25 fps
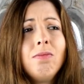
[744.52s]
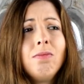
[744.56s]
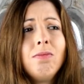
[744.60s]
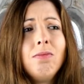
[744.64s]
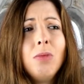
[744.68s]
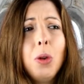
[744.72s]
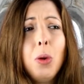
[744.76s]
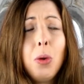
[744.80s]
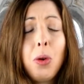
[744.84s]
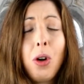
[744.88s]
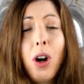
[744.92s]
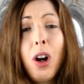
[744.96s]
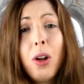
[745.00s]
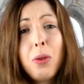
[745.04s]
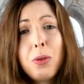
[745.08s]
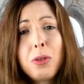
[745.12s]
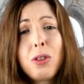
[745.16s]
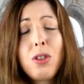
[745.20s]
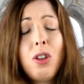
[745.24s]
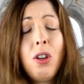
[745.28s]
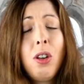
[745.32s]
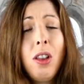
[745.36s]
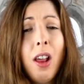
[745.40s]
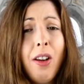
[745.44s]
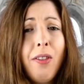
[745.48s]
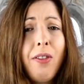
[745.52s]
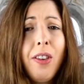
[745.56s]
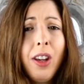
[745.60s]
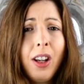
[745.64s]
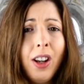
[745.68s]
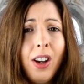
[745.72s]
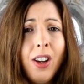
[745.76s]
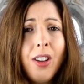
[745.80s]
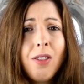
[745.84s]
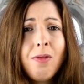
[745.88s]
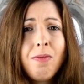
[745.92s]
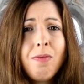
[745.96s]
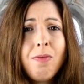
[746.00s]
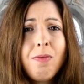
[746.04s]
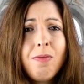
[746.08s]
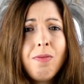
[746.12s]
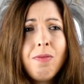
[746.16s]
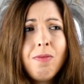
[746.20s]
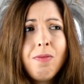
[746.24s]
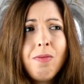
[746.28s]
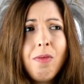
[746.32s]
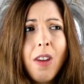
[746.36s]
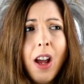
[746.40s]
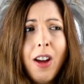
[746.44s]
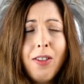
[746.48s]
or close to that figure,
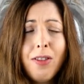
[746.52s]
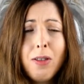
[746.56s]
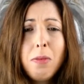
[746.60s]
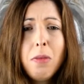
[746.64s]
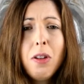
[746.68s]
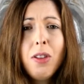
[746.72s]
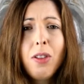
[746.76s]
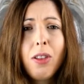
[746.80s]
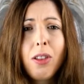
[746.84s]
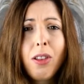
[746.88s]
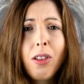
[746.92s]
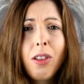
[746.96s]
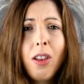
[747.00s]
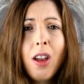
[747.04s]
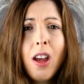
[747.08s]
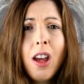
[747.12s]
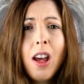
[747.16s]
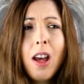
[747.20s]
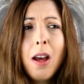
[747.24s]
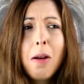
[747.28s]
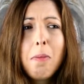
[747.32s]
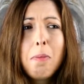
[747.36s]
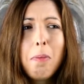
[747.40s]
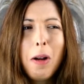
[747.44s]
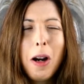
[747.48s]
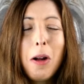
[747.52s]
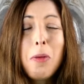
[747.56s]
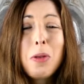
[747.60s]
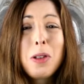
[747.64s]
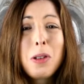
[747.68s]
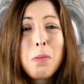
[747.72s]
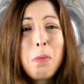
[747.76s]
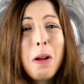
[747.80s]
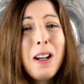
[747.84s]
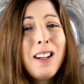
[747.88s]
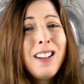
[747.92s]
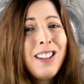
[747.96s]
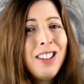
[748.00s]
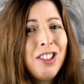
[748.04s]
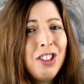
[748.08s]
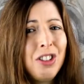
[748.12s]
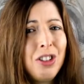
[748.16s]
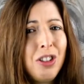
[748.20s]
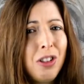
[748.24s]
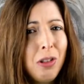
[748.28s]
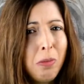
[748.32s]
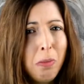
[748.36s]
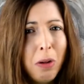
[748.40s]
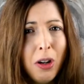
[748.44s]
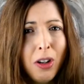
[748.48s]
every month, but I was spending just
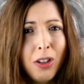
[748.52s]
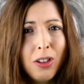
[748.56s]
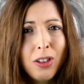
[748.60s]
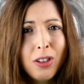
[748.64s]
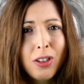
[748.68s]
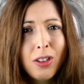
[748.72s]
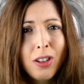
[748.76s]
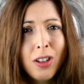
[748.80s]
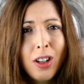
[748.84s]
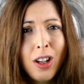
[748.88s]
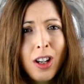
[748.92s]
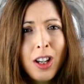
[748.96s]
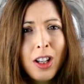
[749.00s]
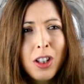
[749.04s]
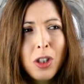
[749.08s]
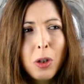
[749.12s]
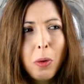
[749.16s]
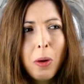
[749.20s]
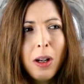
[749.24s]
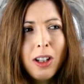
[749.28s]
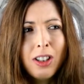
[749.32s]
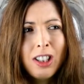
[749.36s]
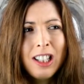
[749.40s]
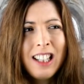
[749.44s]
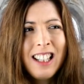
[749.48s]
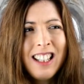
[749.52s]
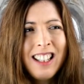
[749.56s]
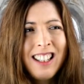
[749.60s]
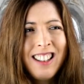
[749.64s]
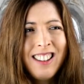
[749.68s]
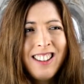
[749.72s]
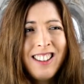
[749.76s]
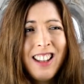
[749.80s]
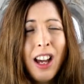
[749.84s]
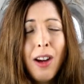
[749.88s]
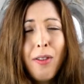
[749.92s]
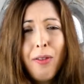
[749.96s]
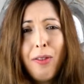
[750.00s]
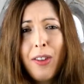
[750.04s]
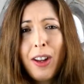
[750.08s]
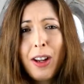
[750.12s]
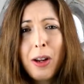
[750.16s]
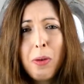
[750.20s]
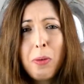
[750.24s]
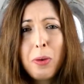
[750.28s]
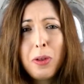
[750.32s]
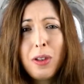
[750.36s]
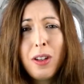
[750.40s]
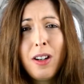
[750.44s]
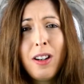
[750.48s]
as much. So actually, that figure
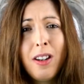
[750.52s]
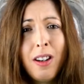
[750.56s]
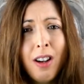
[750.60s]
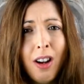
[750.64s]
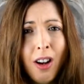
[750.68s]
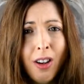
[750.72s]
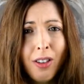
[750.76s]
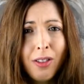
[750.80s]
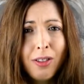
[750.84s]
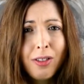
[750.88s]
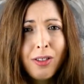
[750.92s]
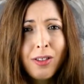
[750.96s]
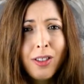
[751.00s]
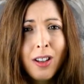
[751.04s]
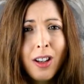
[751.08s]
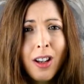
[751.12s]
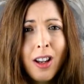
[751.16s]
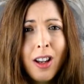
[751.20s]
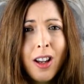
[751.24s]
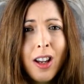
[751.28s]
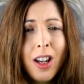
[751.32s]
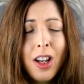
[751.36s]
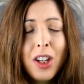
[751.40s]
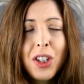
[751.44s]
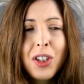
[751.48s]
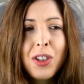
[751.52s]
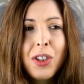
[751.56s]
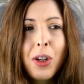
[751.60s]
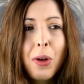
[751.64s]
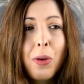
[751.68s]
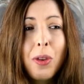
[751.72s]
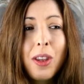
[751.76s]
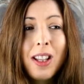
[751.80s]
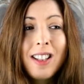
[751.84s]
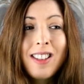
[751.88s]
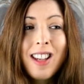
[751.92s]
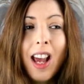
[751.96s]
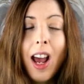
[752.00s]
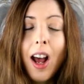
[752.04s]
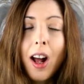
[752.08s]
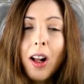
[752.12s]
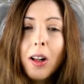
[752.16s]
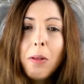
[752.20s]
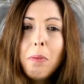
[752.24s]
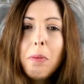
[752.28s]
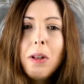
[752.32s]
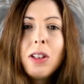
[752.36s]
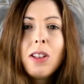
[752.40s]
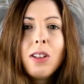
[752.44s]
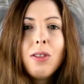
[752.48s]
wasn't enough. So it's
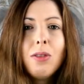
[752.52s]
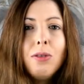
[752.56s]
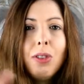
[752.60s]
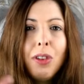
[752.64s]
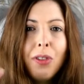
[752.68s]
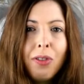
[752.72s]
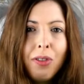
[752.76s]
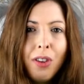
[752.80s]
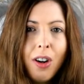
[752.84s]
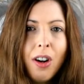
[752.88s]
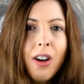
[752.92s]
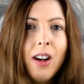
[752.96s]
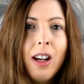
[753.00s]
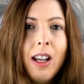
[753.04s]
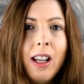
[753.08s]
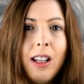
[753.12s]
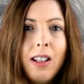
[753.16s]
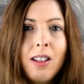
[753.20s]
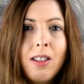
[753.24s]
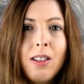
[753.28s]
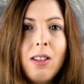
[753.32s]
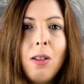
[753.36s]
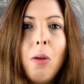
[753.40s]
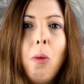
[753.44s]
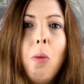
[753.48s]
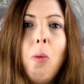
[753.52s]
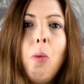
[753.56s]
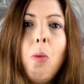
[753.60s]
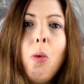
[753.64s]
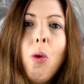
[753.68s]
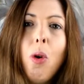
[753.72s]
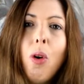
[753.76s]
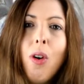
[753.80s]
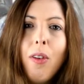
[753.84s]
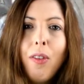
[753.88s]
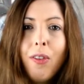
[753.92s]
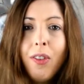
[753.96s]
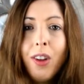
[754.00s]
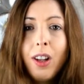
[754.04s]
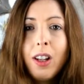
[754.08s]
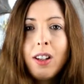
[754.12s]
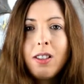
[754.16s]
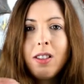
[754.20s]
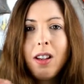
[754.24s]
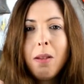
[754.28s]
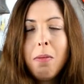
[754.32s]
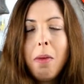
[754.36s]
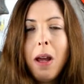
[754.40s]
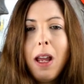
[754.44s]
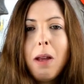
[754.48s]
helped me to revise what figures
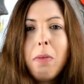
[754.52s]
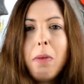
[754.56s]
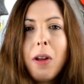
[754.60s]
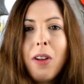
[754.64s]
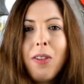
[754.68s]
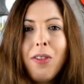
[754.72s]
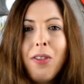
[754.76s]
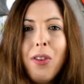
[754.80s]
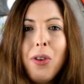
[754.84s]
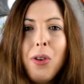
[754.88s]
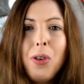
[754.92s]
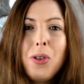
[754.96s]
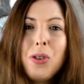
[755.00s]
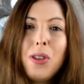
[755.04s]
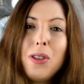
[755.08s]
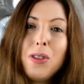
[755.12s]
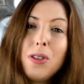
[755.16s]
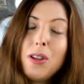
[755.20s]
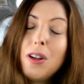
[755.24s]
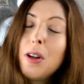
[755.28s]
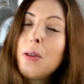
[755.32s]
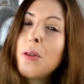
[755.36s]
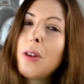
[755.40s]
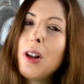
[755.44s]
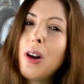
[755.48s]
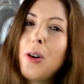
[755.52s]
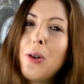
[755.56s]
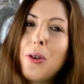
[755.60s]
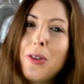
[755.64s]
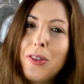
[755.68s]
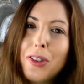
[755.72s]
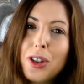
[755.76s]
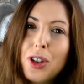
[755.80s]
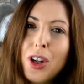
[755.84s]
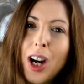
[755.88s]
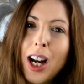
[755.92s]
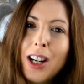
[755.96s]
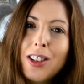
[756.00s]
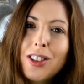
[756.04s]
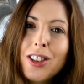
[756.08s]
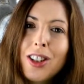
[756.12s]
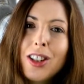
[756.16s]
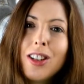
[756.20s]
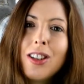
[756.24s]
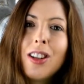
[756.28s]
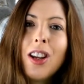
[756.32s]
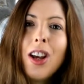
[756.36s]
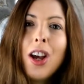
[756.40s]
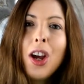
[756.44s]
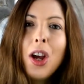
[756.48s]
I'm aiming for. So as you know, the law of
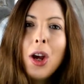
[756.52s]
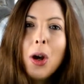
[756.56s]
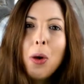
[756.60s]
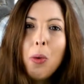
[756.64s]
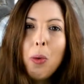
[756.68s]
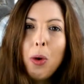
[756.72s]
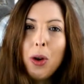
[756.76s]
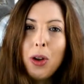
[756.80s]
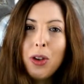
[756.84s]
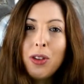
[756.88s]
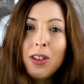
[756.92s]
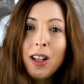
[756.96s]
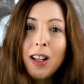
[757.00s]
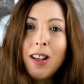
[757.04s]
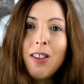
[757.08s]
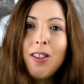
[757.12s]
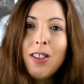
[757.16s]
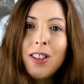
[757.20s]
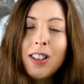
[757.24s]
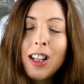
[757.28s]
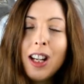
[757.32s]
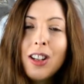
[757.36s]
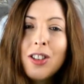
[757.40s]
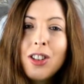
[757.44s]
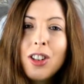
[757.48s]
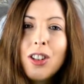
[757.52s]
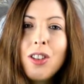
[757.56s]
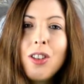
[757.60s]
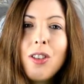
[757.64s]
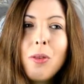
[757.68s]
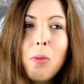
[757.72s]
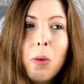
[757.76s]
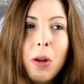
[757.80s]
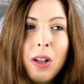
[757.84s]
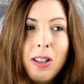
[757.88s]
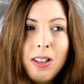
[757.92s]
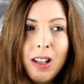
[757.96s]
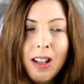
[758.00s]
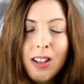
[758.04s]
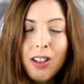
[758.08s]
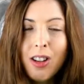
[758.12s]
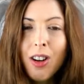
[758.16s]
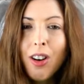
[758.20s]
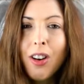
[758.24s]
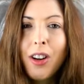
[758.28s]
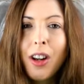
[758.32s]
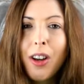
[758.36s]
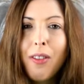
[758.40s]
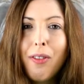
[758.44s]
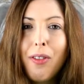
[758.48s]
attraction, what you set your intention on, what you set your
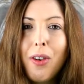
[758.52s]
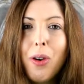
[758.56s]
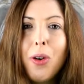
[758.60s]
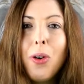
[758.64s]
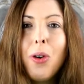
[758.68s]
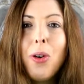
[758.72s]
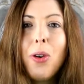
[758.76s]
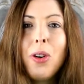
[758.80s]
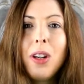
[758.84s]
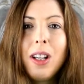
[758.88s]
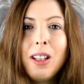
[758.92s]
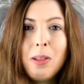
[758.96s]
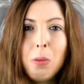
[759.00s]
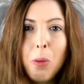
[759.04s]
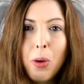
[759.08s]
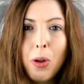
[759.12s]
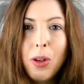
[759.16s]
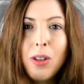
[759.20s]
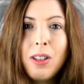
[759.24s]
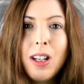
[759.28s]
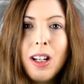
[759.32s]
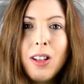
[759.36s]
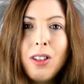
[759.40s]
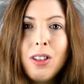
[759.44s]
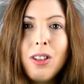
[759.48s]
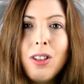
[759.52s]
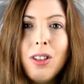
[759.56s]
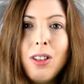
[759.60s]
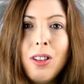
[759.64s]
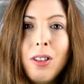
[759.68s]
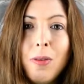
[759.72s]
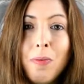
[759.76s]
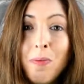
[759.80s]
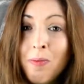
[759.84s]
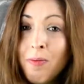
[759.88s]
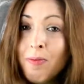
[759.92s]
target for, is what you tend to